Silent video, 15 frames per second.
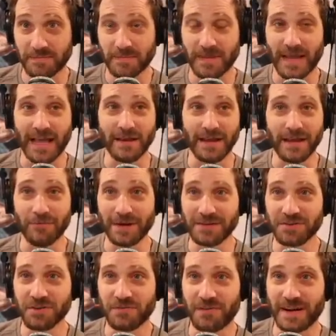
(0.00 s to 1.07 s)
And wait
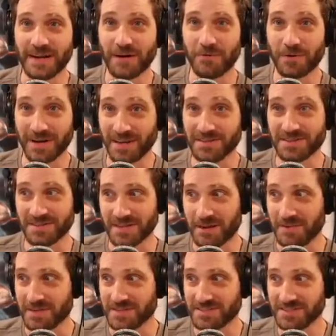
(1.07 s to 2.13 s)
till you find out what else is
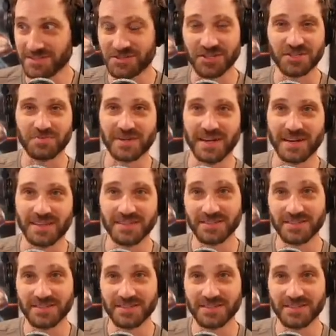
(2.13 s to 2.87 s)
coming, because this is just the beginning.